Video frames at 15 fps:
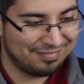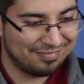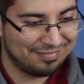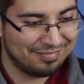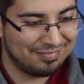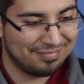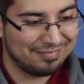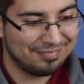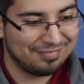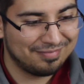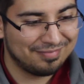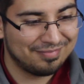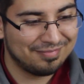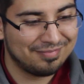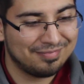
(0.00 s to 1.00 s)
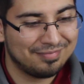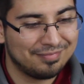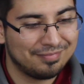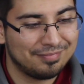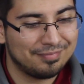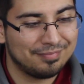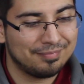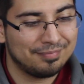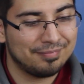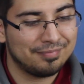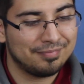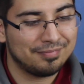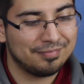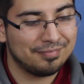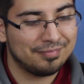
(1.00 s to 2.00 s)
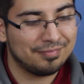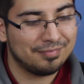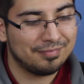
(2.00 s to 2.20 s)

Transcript: The person shown says nothing.